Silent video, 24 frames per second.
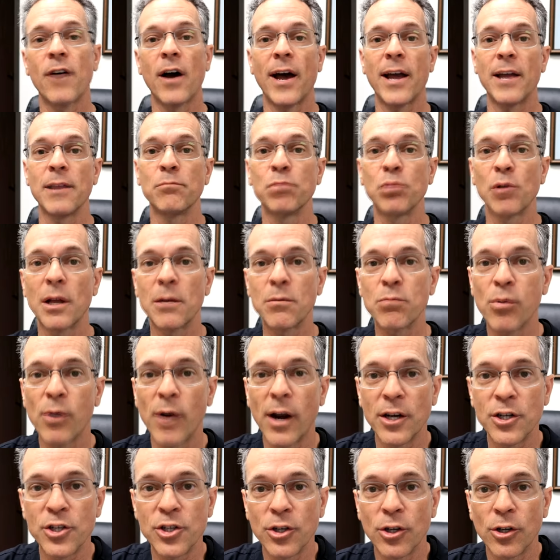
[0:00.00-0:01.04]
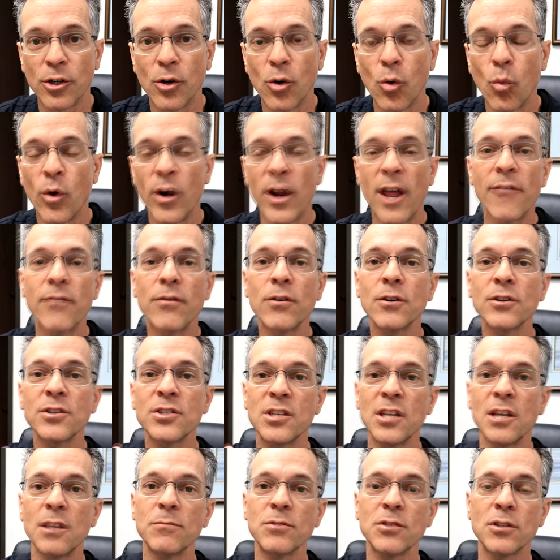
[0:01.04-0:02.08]
high blood pressure, whatever
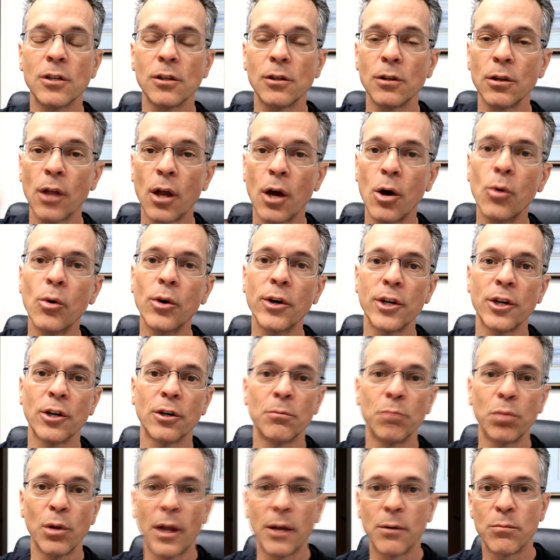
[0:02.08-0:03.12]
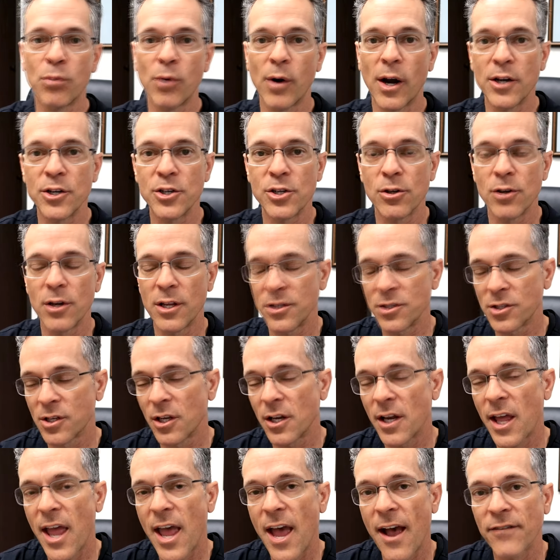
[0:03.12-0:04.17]
seems to lower your blood pressure is
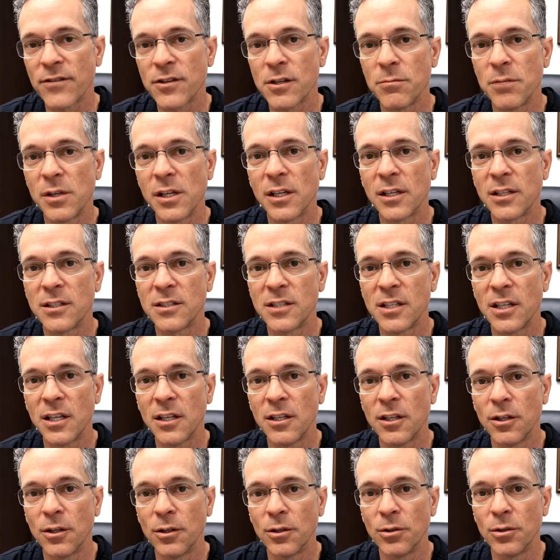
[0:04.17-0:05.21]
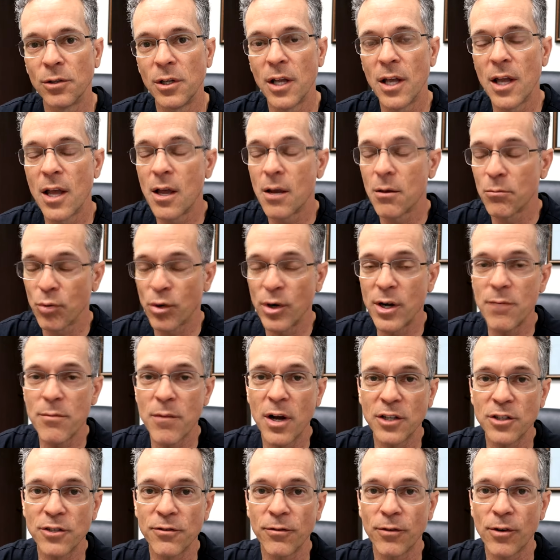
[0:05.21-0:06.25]
gonna have to be continued pretty
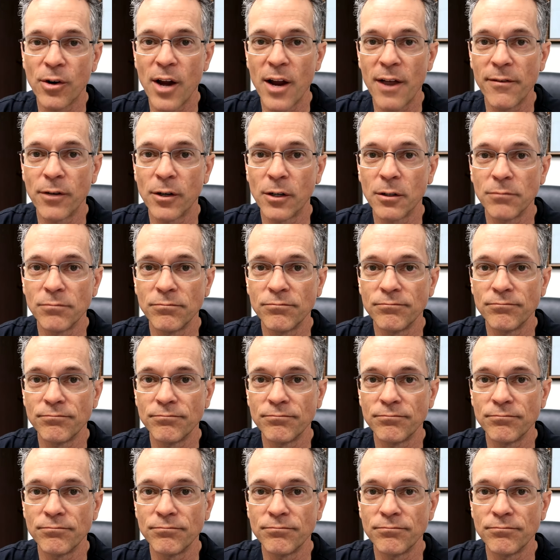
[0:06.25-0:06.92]
much forever.